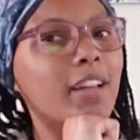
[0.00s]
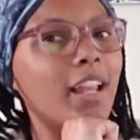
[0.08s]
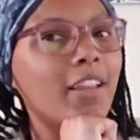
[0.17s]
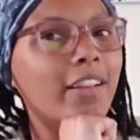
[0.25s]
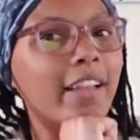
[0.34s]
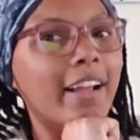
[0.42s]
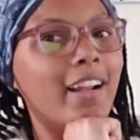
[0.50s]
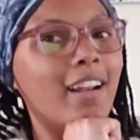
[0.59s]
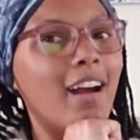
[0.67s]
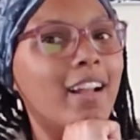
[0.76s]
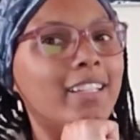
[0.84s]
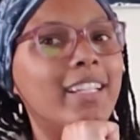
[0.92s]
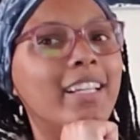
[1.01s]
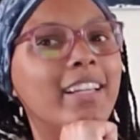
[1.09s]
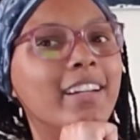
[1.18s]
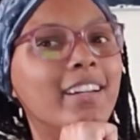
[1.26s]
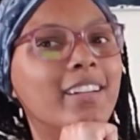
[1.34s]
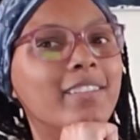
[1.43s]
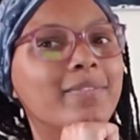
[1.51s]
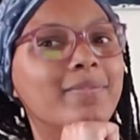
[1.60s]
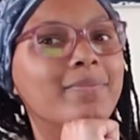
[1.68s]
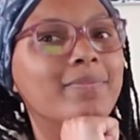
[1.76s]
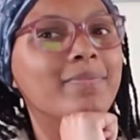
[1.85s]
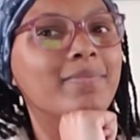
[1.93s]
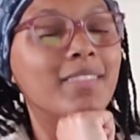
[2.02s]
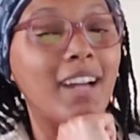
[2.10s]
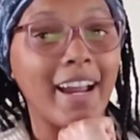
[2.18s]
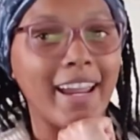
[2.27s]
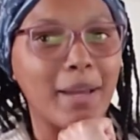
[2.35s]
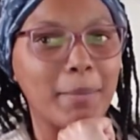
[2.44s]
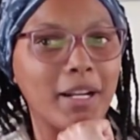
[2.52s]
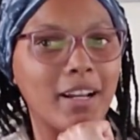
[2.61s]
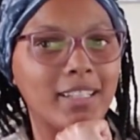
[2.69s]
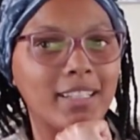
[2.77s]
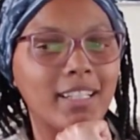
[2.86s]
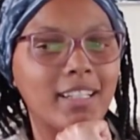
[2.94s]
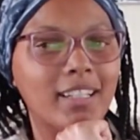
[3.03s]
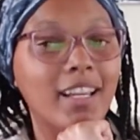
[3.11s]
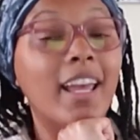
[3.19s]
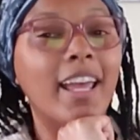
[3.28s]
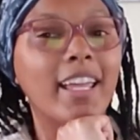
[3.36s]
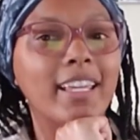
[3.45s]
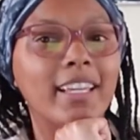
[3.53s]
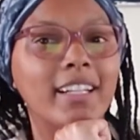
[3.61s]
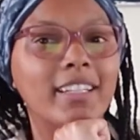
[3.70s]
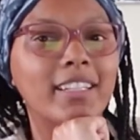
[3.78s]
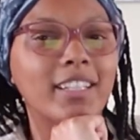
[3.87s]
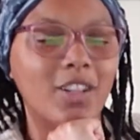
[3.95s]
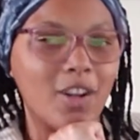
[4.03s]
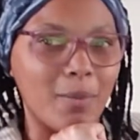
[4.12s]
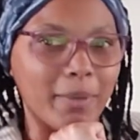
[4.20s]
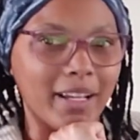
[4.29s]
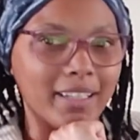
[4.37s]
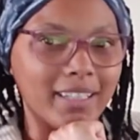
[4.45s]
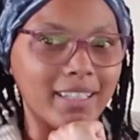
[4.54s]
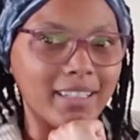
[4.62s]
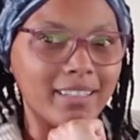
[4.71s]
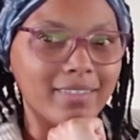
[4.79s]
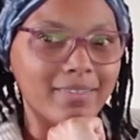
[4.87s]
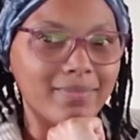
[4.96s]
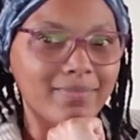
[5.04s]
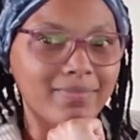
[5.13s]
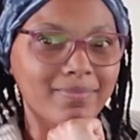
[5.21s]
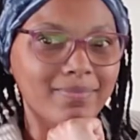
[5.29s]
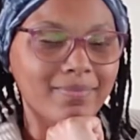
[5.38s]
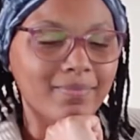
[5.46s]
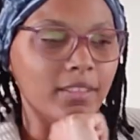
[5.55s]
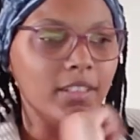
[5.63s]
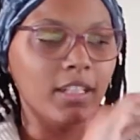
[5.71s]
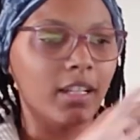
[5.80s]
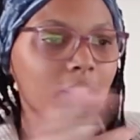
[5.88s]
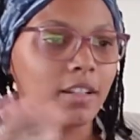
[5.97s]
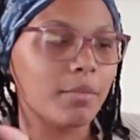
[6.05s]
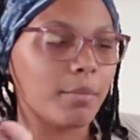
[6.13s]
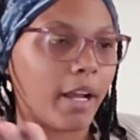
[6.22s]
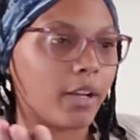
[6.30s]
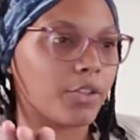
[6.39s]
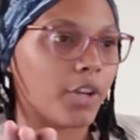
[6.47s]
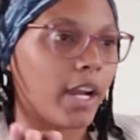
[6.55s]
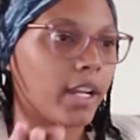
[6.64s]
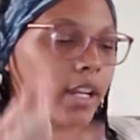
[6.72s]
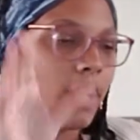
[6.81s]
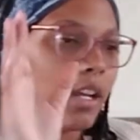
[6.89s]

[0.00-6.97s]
I look like an auntie here. I am an auntie. Hey kids, call me auntie. Back on track.